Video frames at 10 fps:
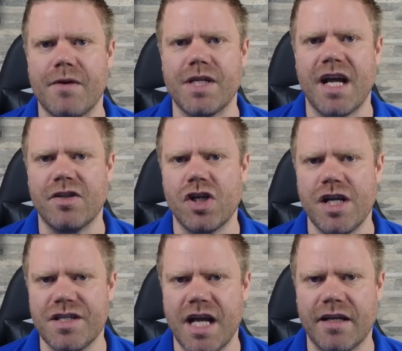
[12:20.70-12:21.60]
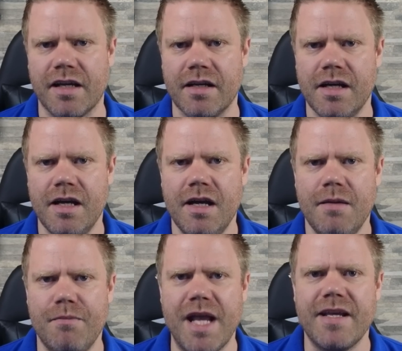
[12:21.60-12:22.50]
actually attacking,
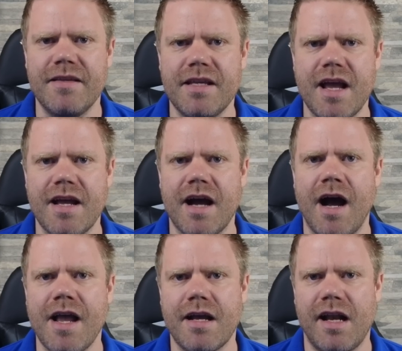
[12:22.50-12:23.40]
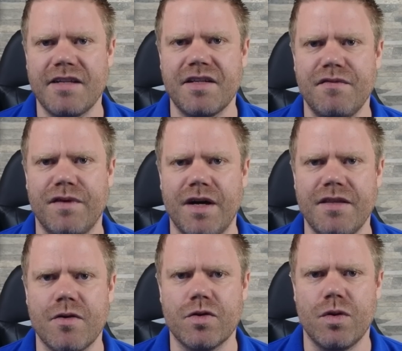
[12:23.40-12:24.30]
making the AI classify the
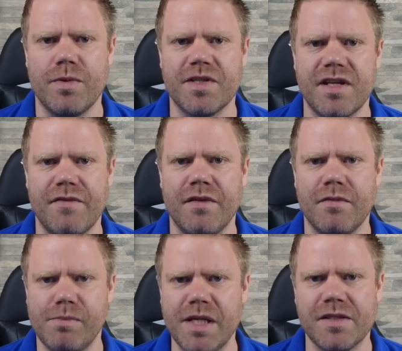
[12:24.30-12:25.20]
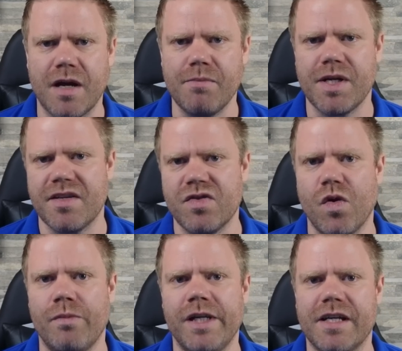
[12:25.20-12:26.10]
October 7th build-up as
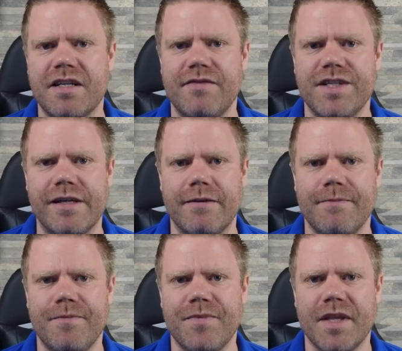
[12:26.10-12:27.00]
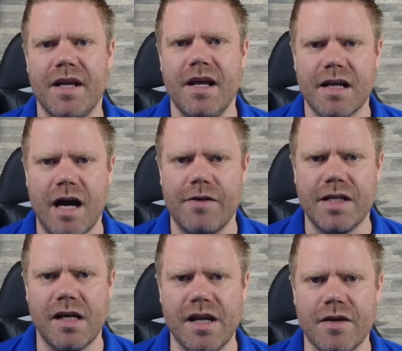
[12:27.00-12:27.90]
normal activity.
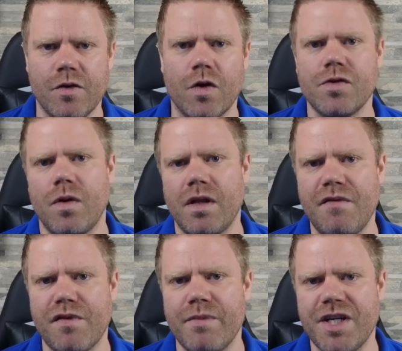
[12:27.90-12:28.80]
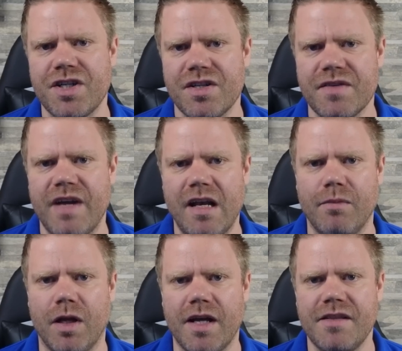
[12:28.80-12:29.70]
Currently, not all information is
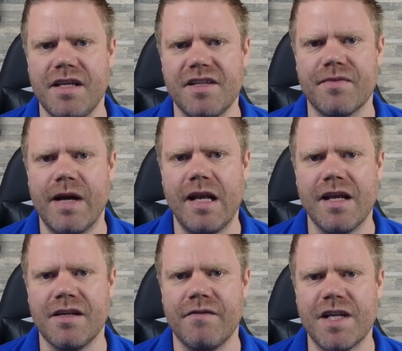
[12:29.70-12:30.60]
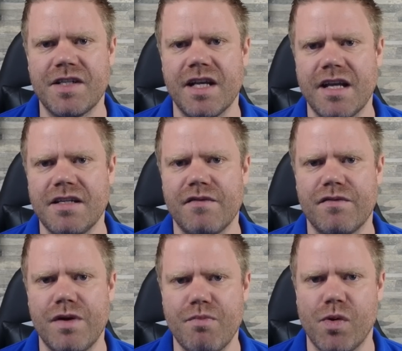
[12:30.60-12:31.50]
available, and the Israeli investigative
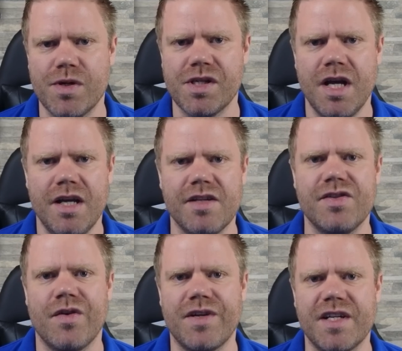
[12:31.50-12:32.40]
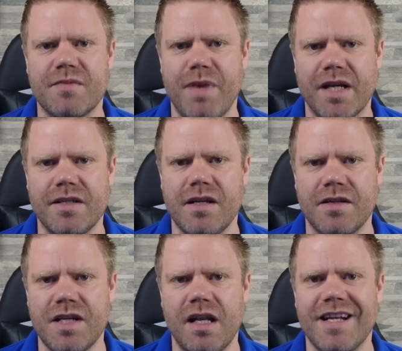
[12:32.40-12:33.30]
report is not expected
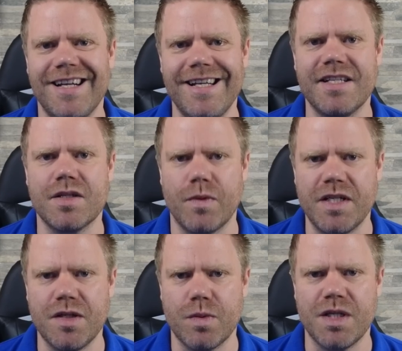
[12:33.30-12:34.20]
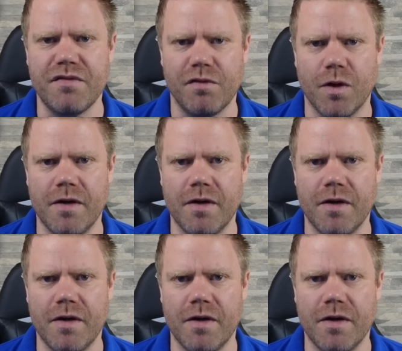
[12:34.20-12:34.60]
until at least 2024.